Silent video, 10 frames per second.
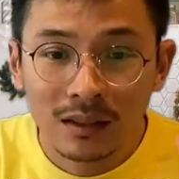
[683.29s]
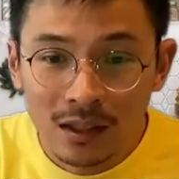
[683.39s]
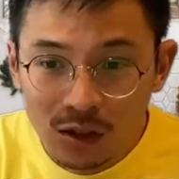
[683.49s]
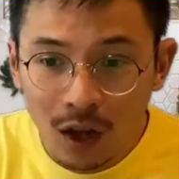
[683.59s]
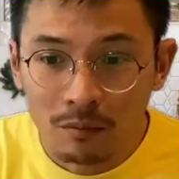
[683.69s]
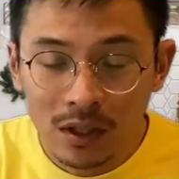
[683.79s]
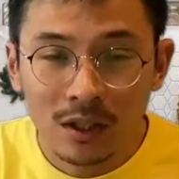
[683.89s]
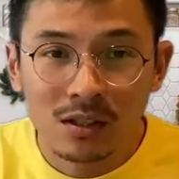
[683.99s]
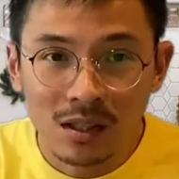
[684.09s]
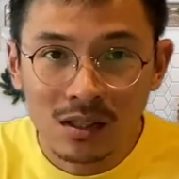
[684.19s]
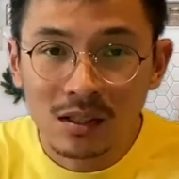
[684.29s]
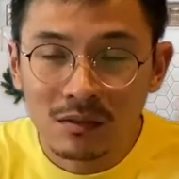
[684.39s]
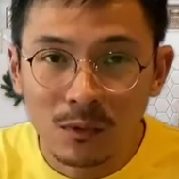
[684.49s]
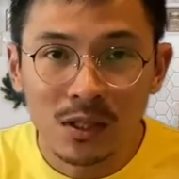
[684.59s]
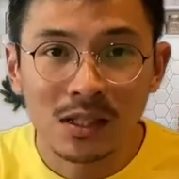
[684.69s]
It's not because the
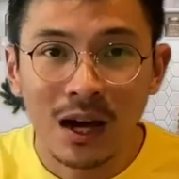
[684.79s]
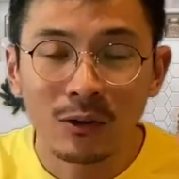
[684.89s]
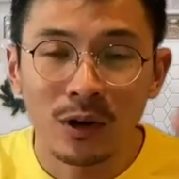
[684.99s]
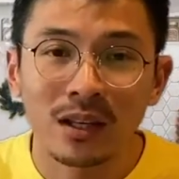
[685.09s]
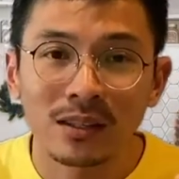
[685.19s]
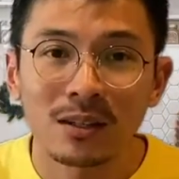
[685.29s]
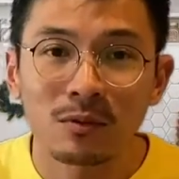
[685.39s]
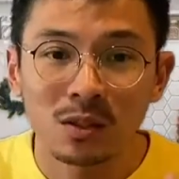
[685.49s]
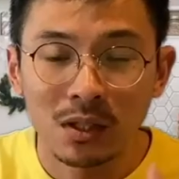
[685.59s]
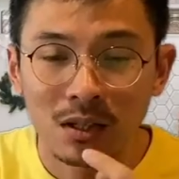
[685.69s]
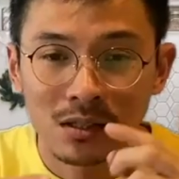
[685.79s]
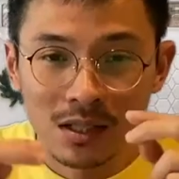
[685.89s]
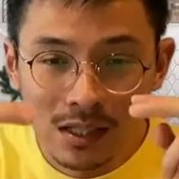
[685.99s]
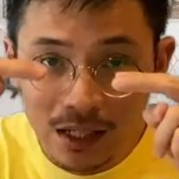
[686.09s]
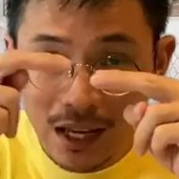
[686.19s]
server was down or anything, it was because
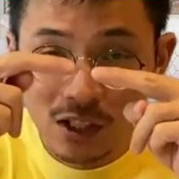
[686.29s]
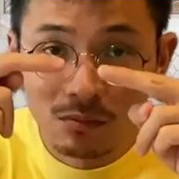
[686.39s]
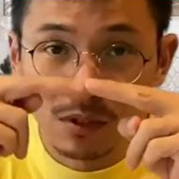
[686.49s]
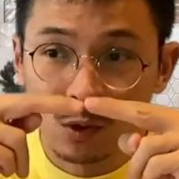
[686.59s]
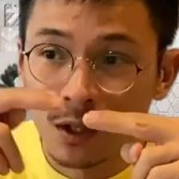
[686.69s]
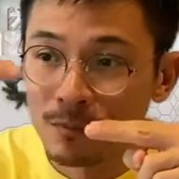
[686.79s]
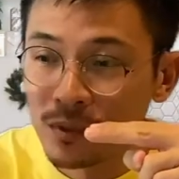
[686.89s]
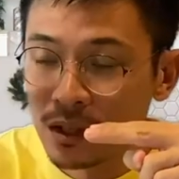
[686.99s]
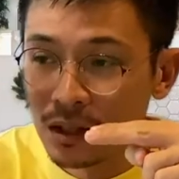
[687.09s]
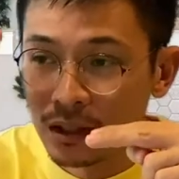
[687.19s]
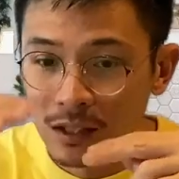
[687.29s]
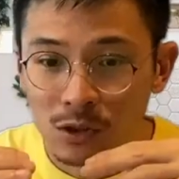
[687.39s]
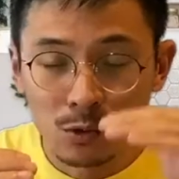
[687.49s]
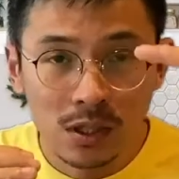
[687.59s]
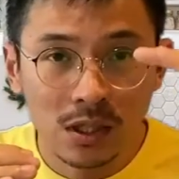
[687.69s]
this connection between the
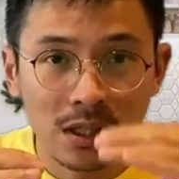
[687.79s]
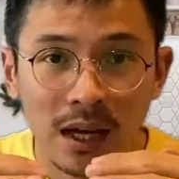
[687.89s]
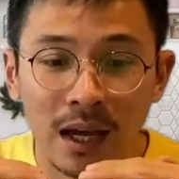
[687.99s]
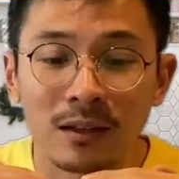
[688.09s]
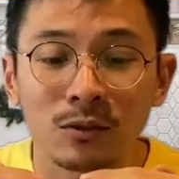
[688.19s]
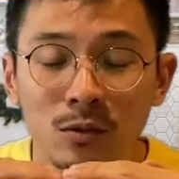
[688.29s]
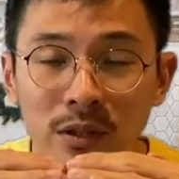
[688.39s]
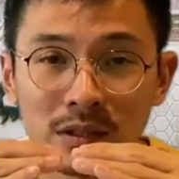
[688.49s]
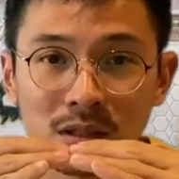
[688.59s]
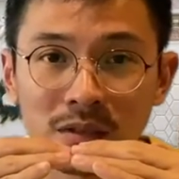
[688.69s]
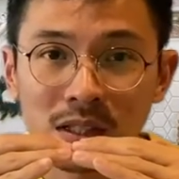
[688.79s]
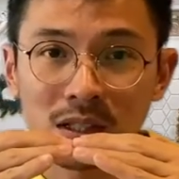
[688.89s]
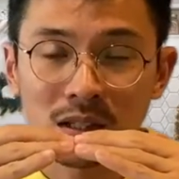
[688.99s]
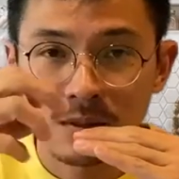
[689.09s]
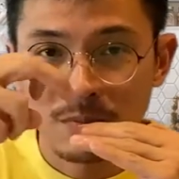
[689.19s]
user and Google
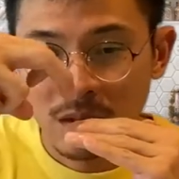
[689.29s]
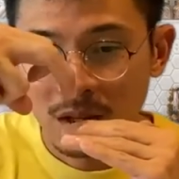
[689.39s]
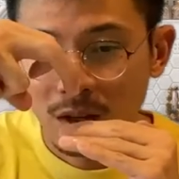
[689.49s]
services,